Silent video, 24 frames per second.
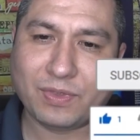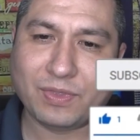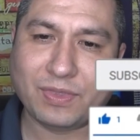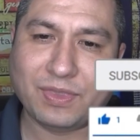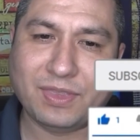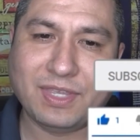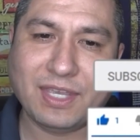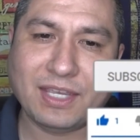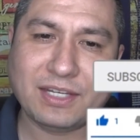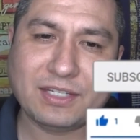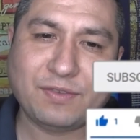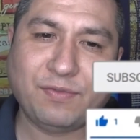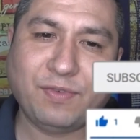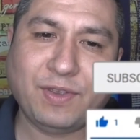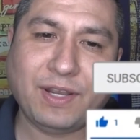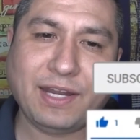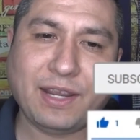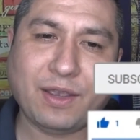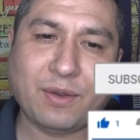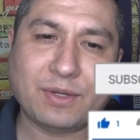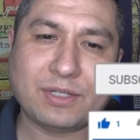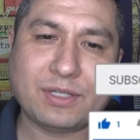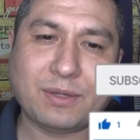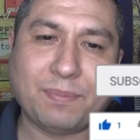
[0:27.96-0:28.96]
This
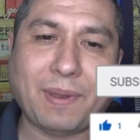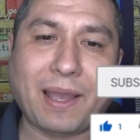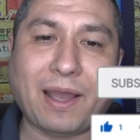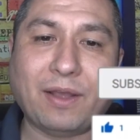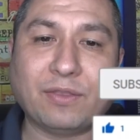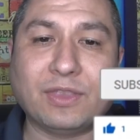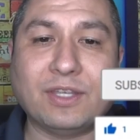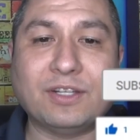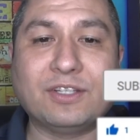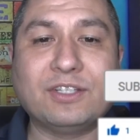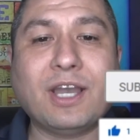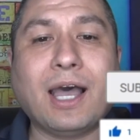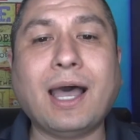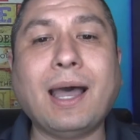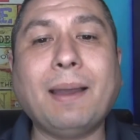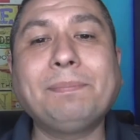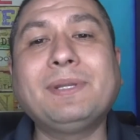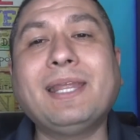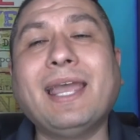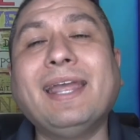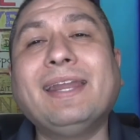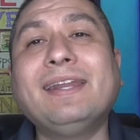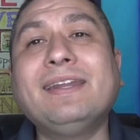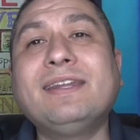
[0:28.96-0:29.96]
video is about the top
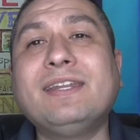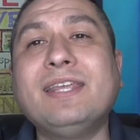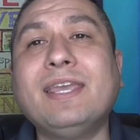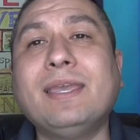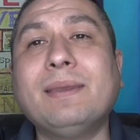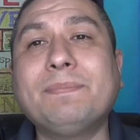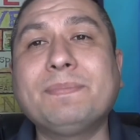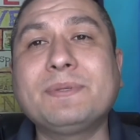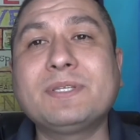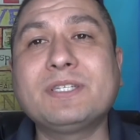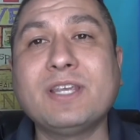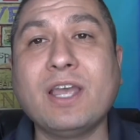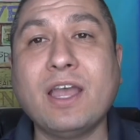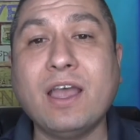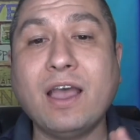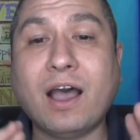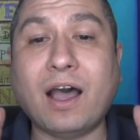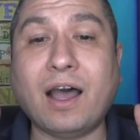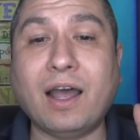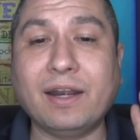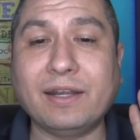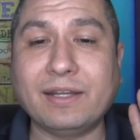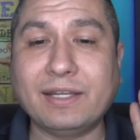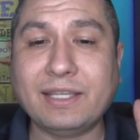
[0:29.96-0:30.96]
10 tips
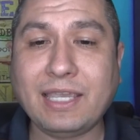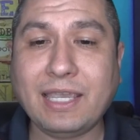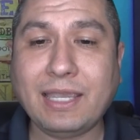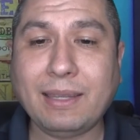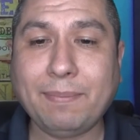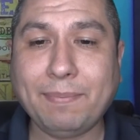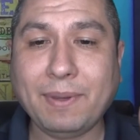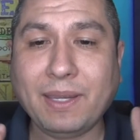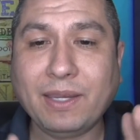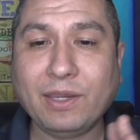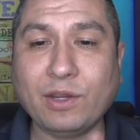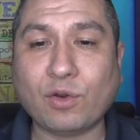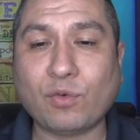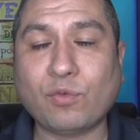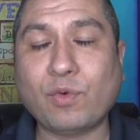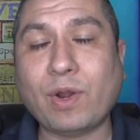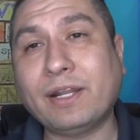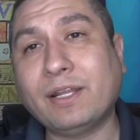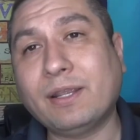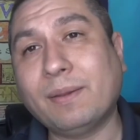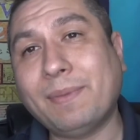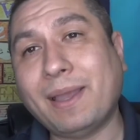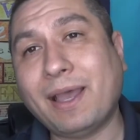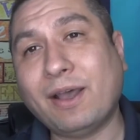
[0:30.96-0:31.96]
on keeping your
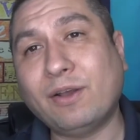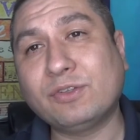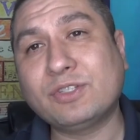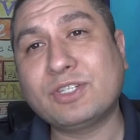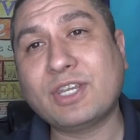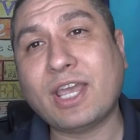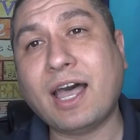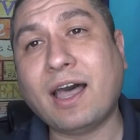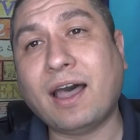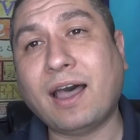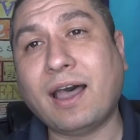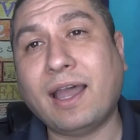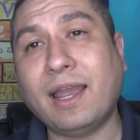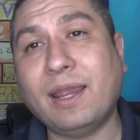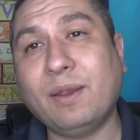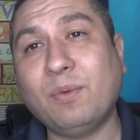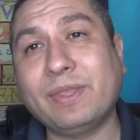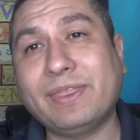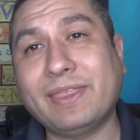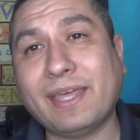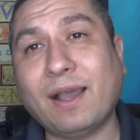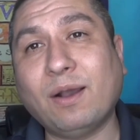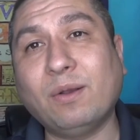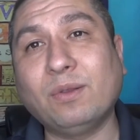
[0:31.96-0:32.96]
rent amounts high
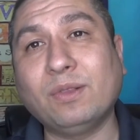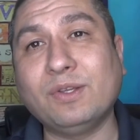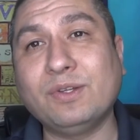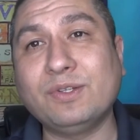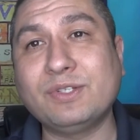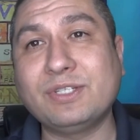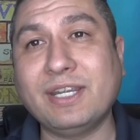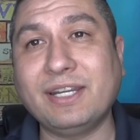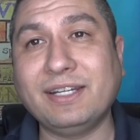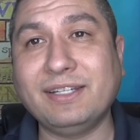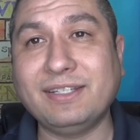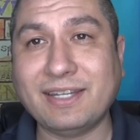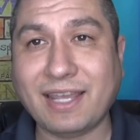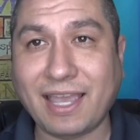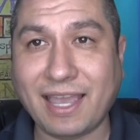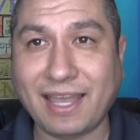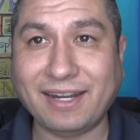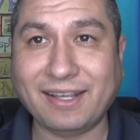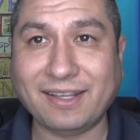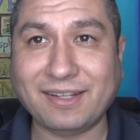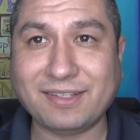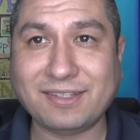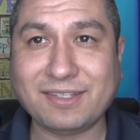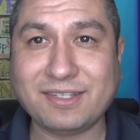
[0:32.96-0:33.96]
without losing
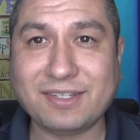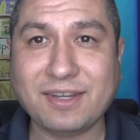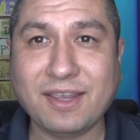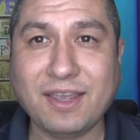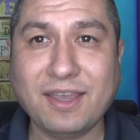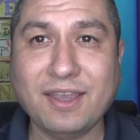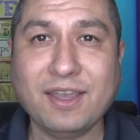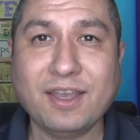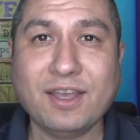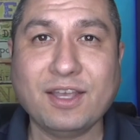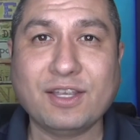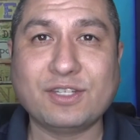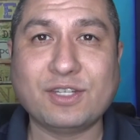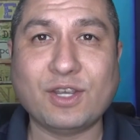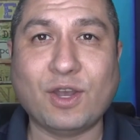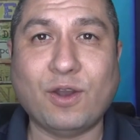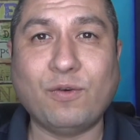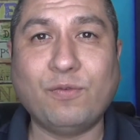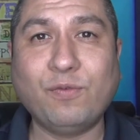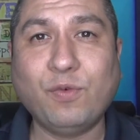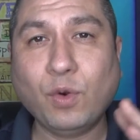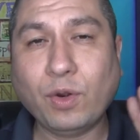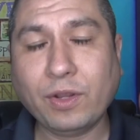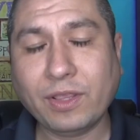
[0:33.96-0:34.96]
tenants.
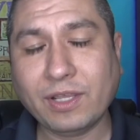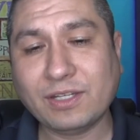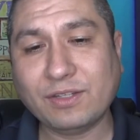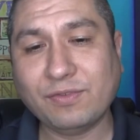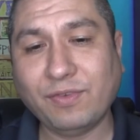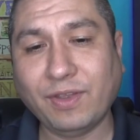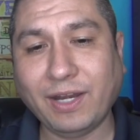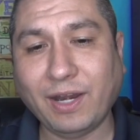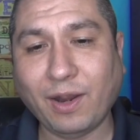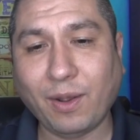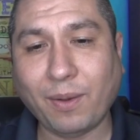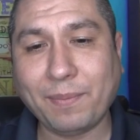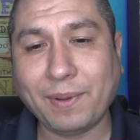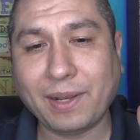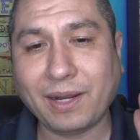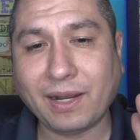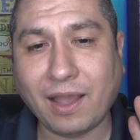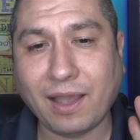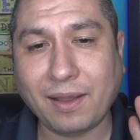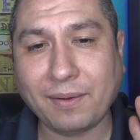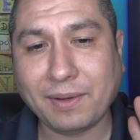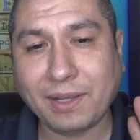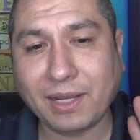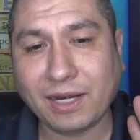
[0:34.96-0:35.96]
So for this video,
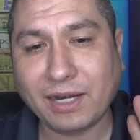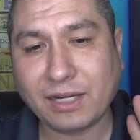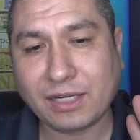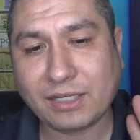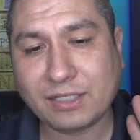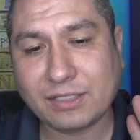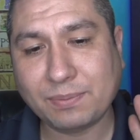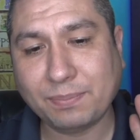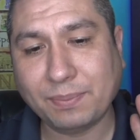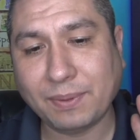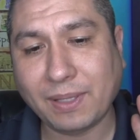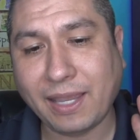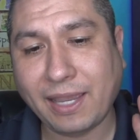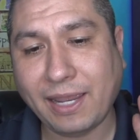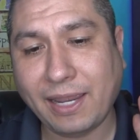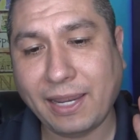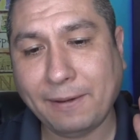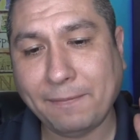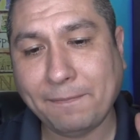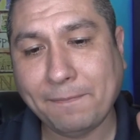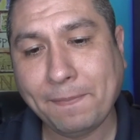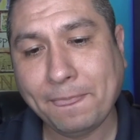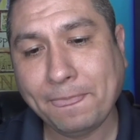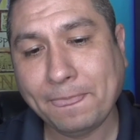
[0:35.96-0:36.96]
I'm going to
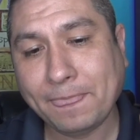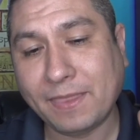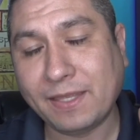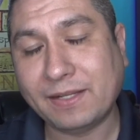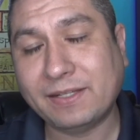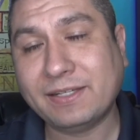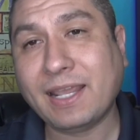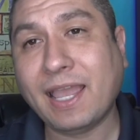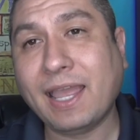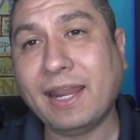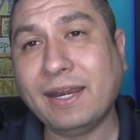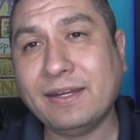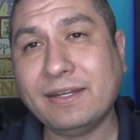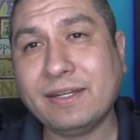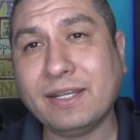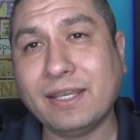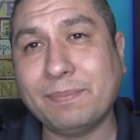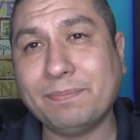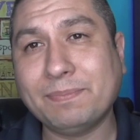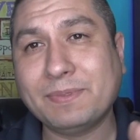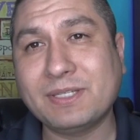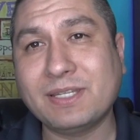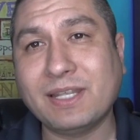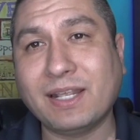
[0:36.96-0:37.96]
explain the 10
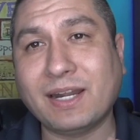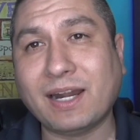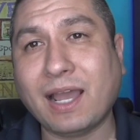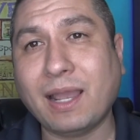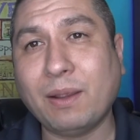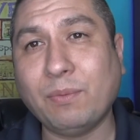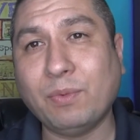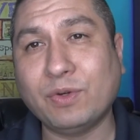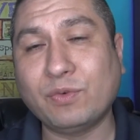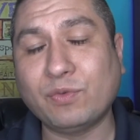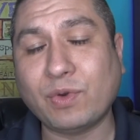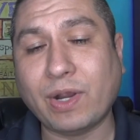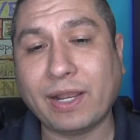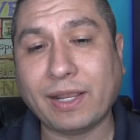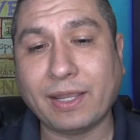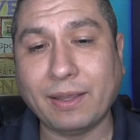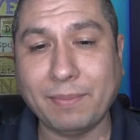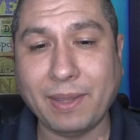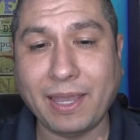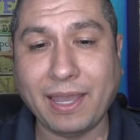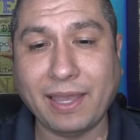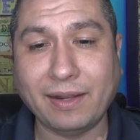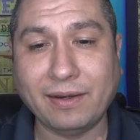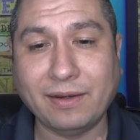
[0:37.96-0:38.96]
tips that I would
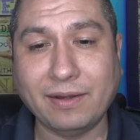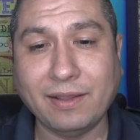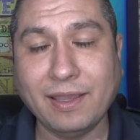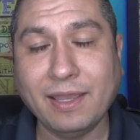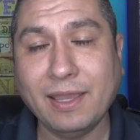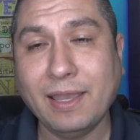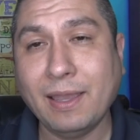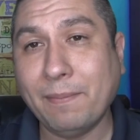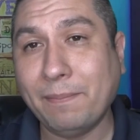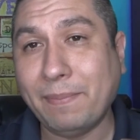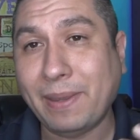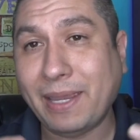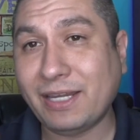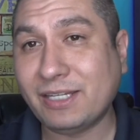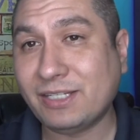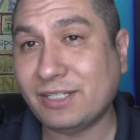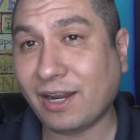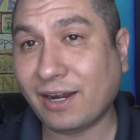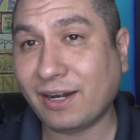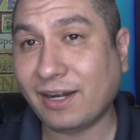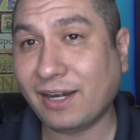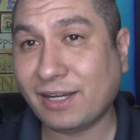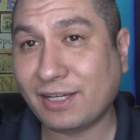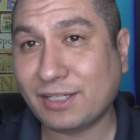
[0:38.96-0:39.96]
recommend based
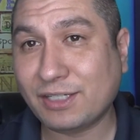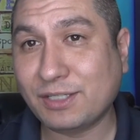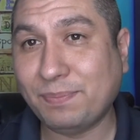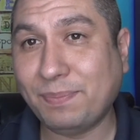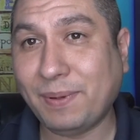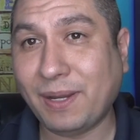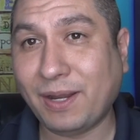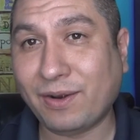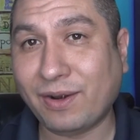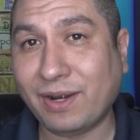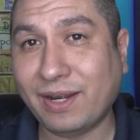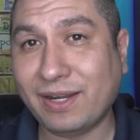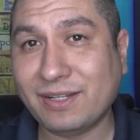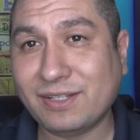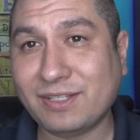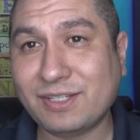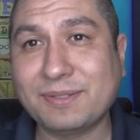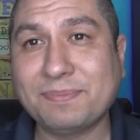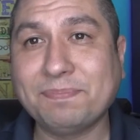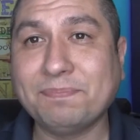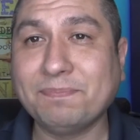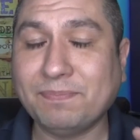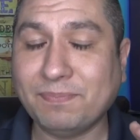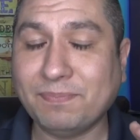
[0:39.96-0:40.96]
on experience,